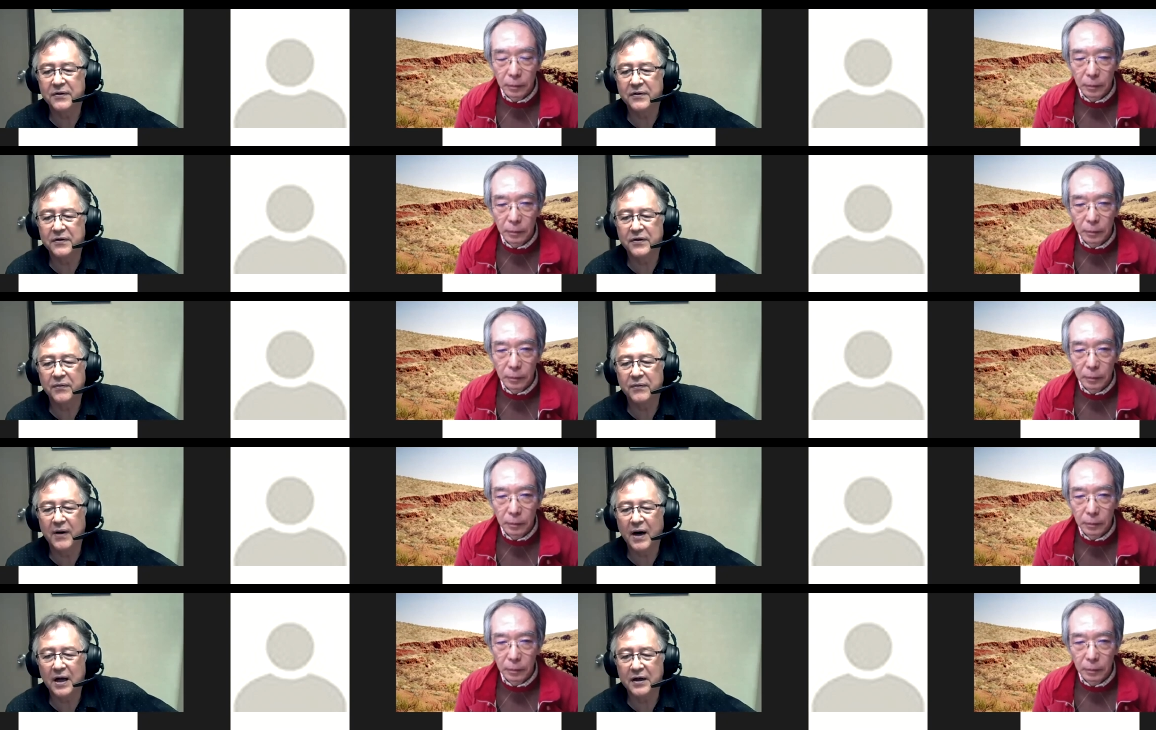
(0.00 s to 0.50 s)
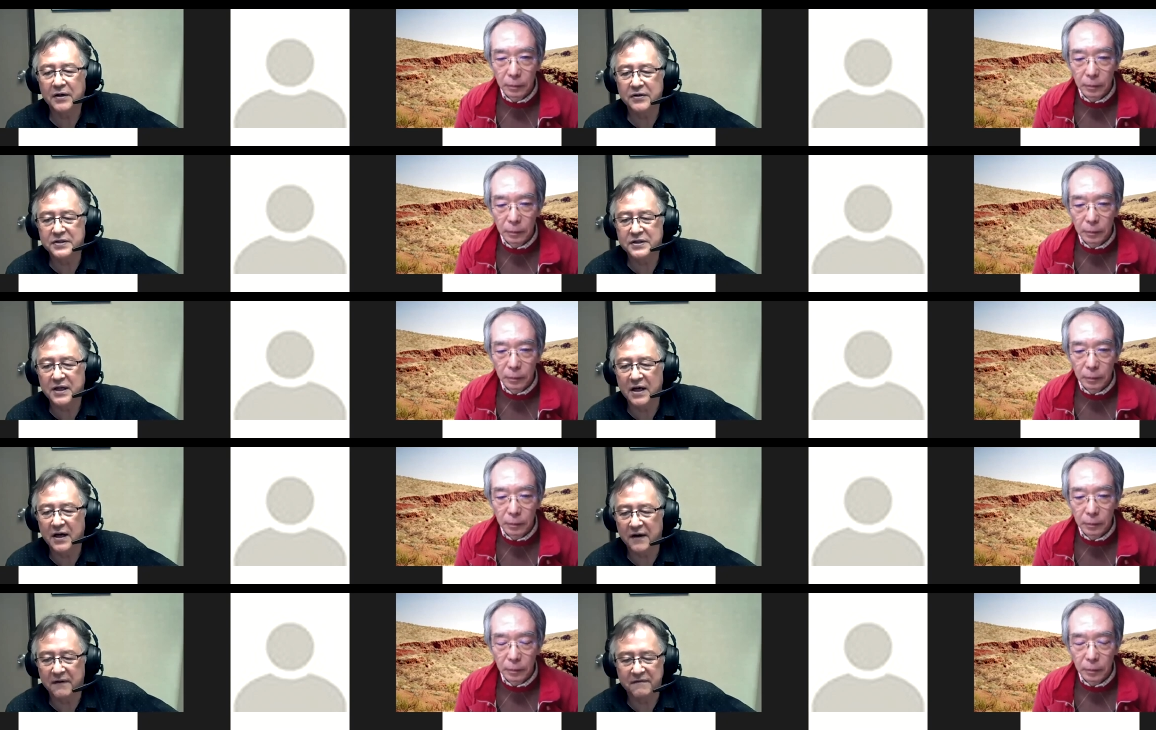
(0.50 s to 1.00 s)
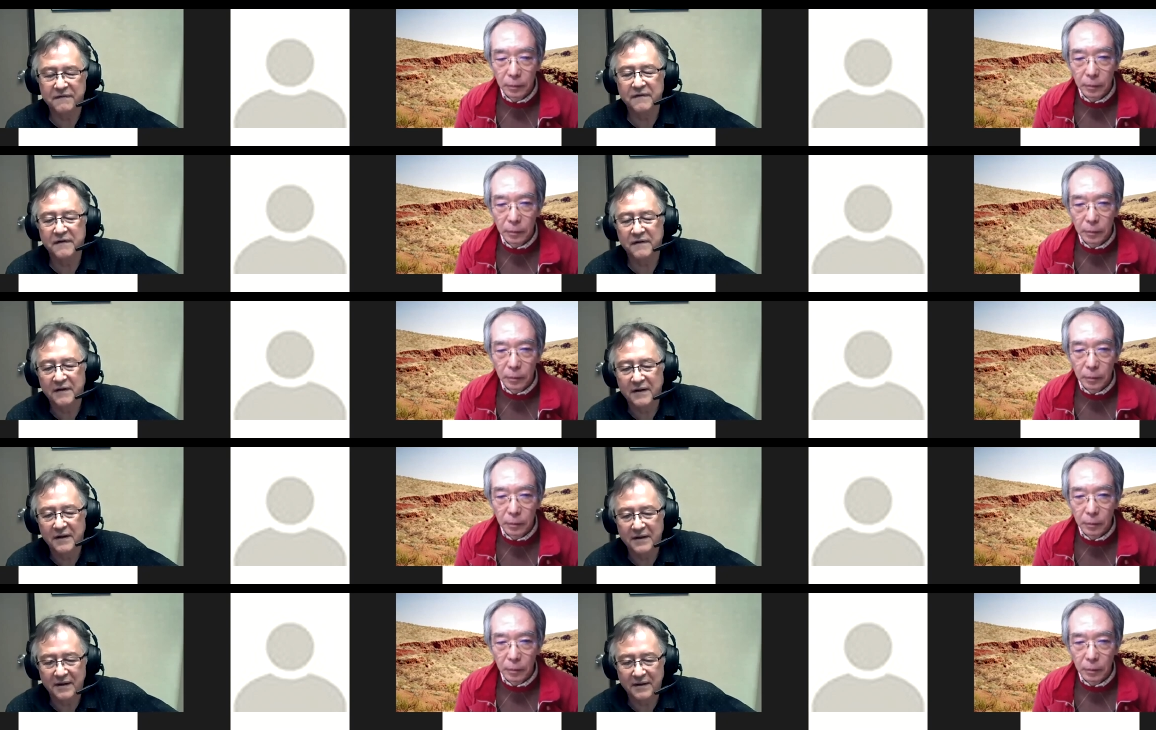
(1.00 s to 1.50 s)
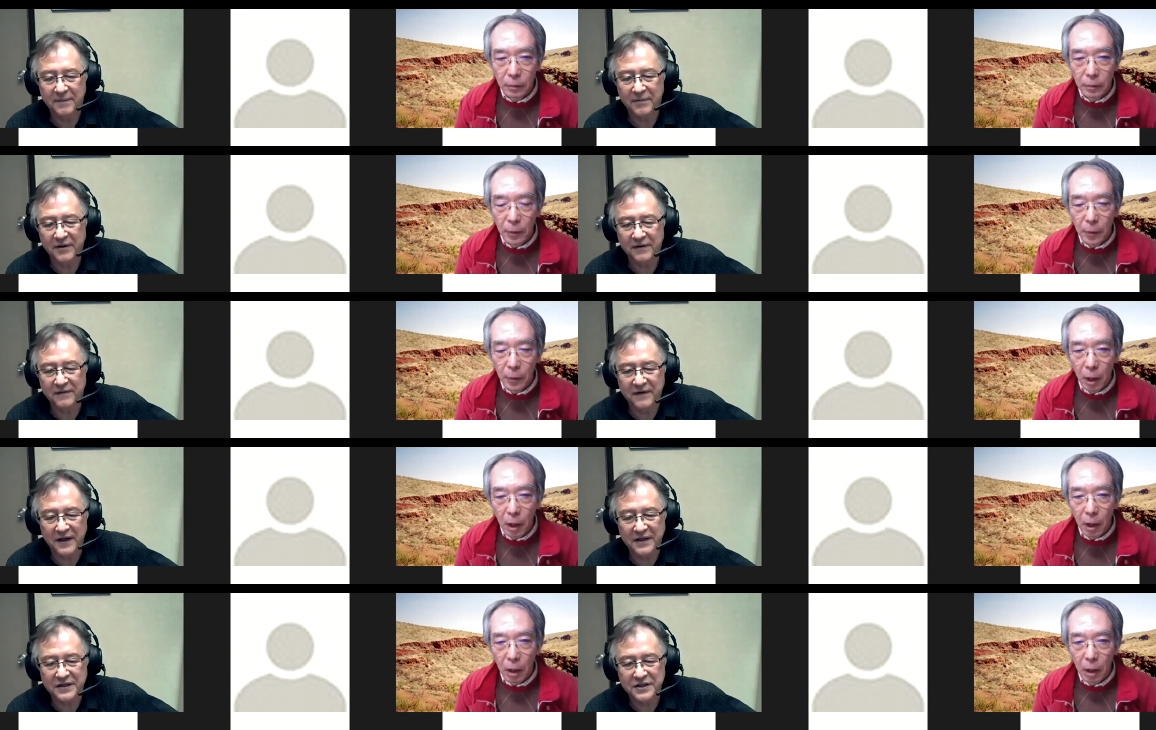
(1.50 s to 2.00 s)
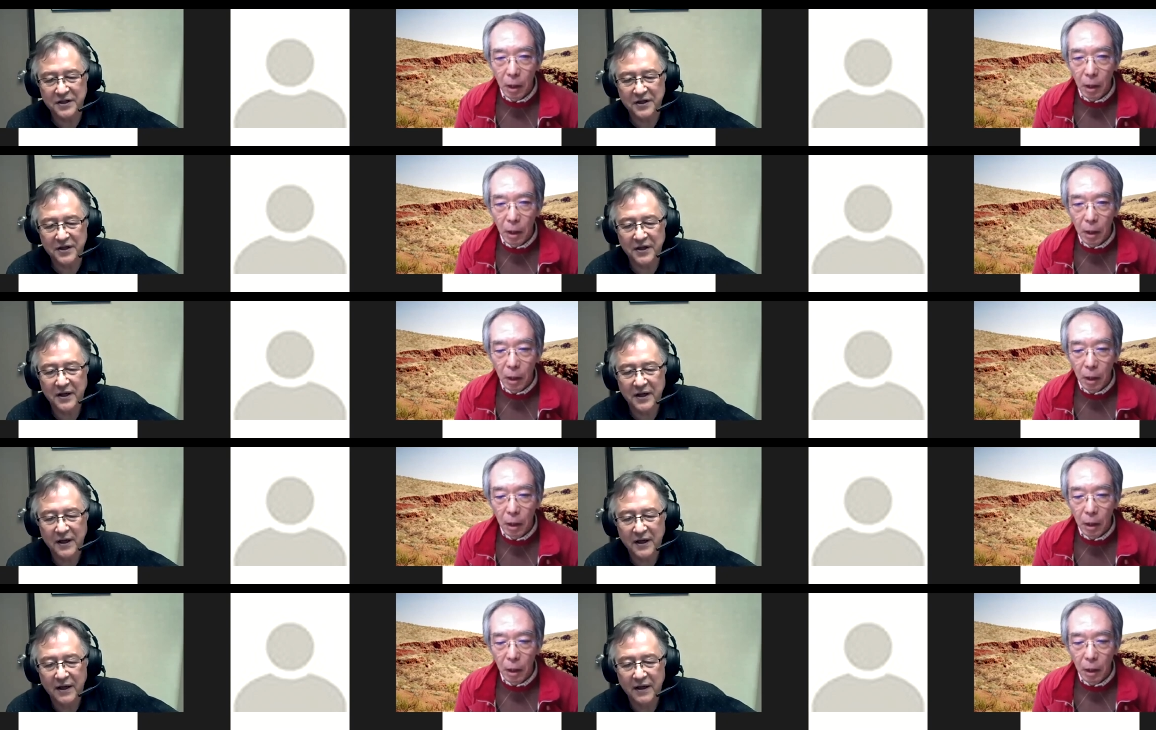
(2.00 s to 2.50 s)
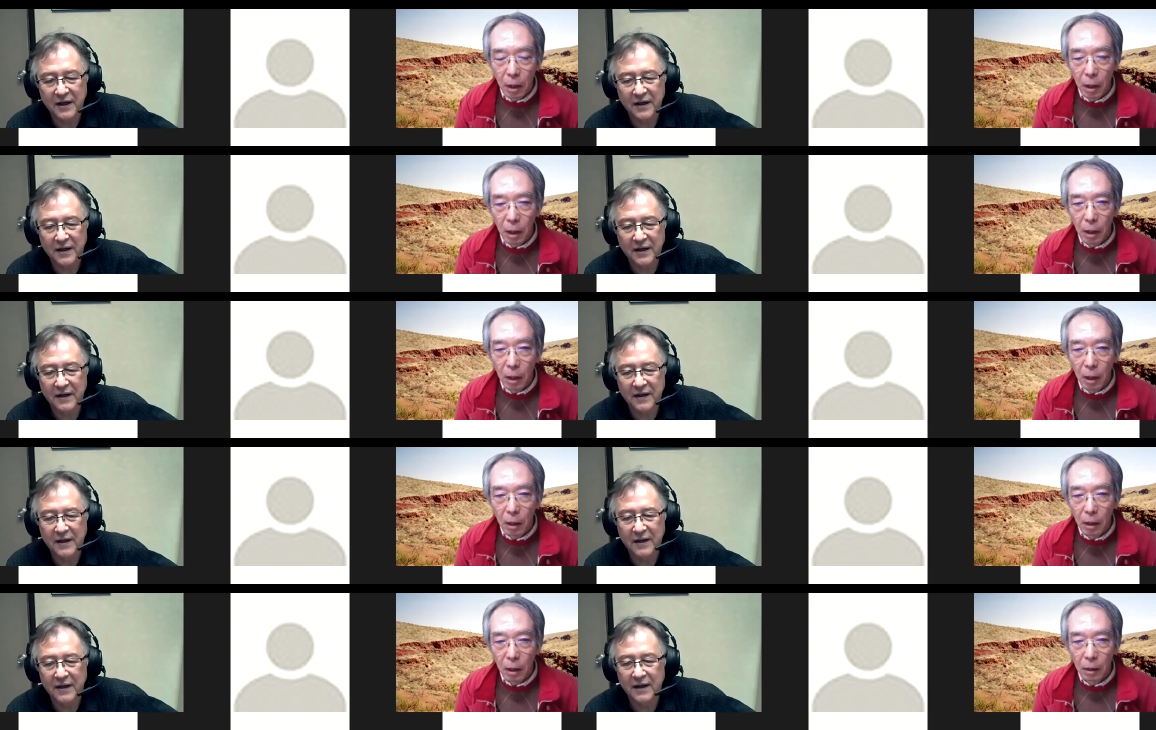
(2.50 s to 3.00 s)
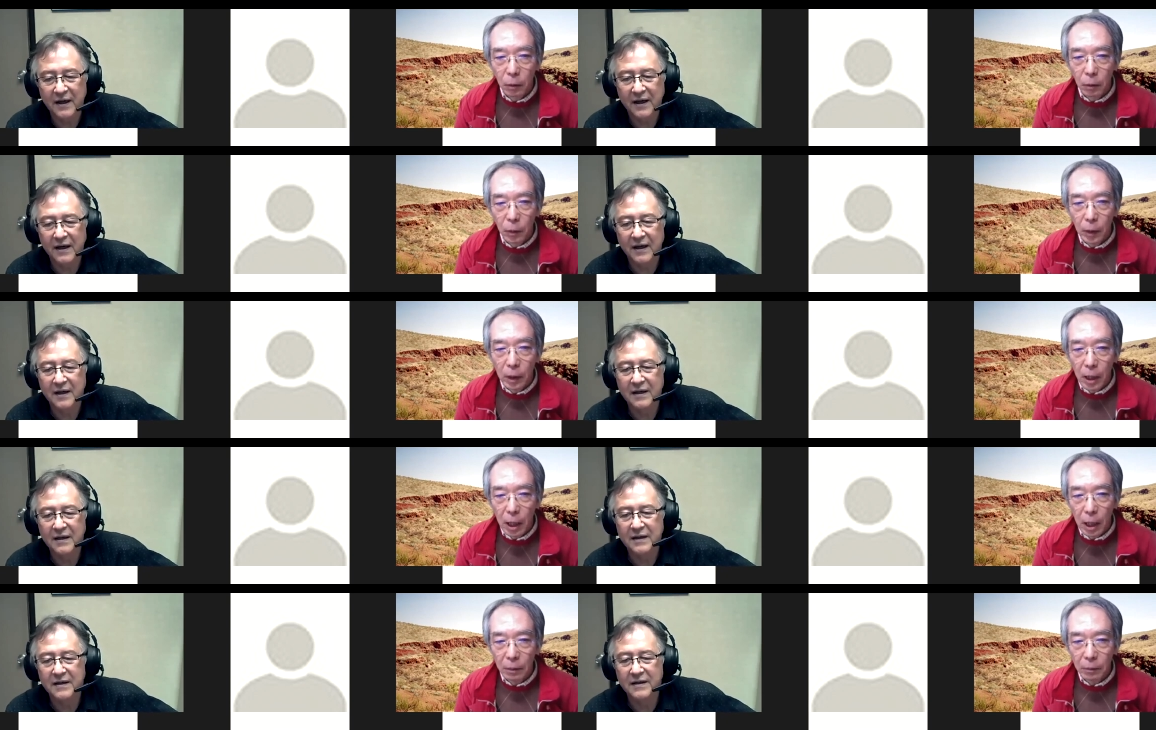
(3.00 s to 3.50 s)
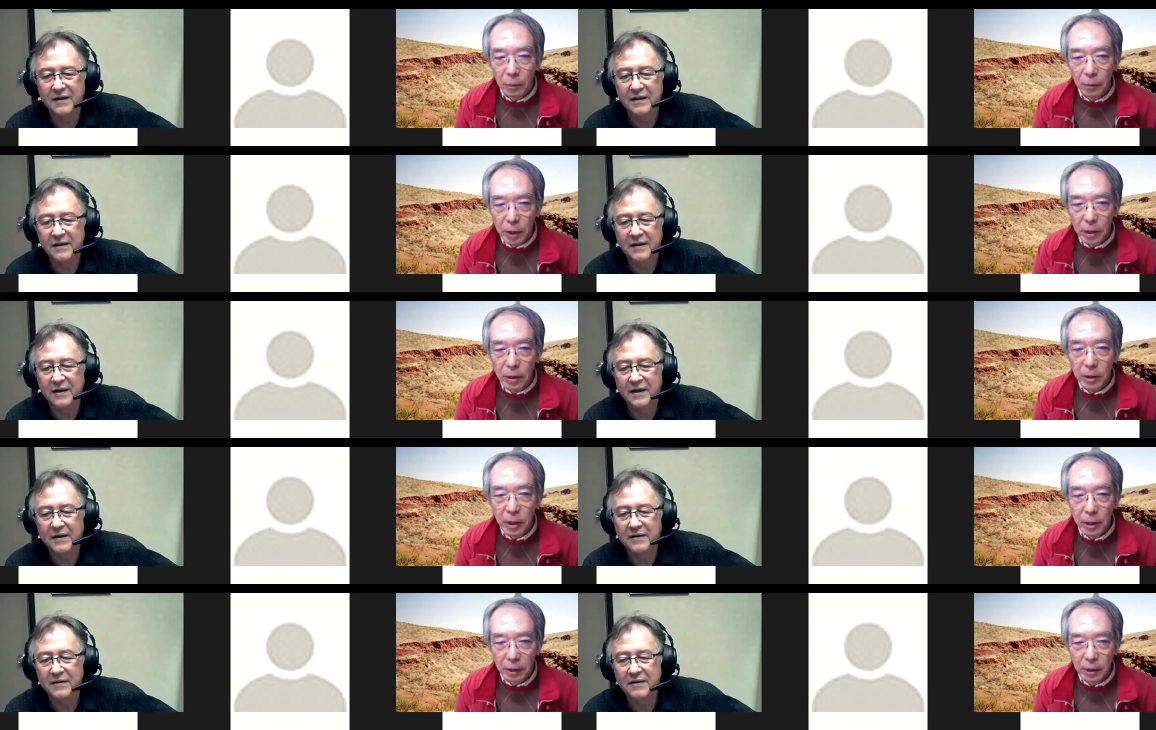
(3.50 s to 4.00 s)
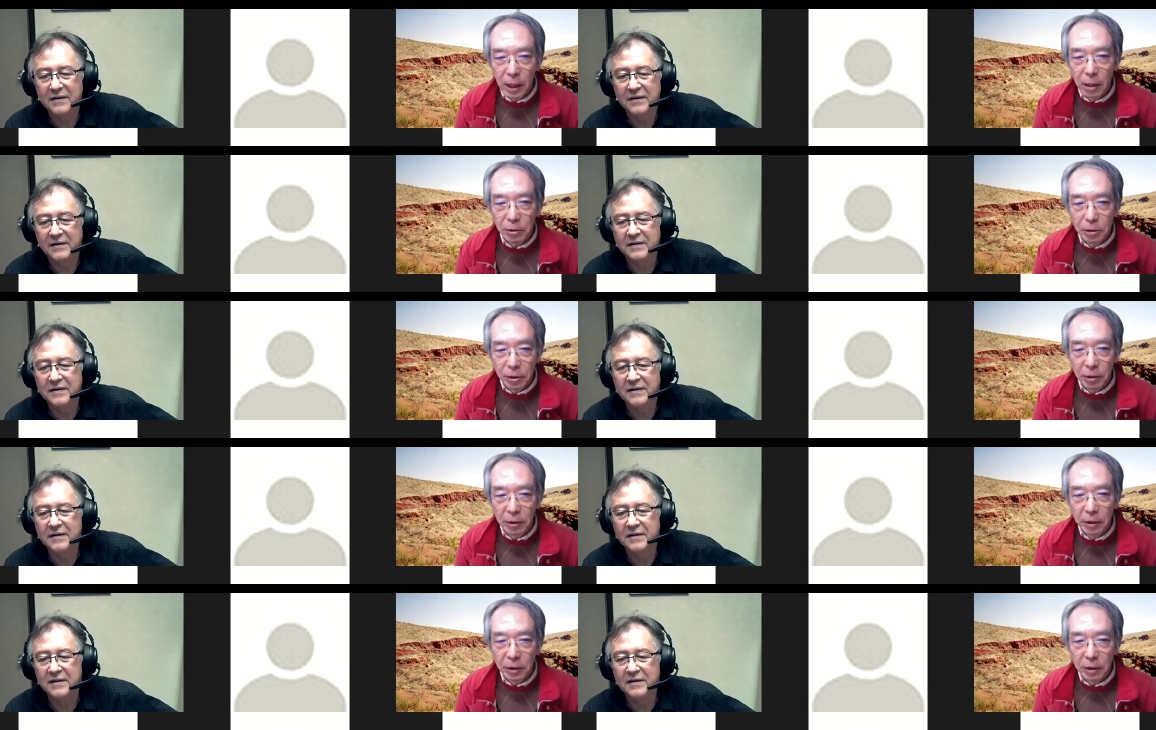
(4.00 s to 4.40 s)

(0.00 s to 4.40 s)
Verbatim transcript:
Speaker 1: the waters off the prefecture?
Speaker 2: Uh, well, I'm eating actually.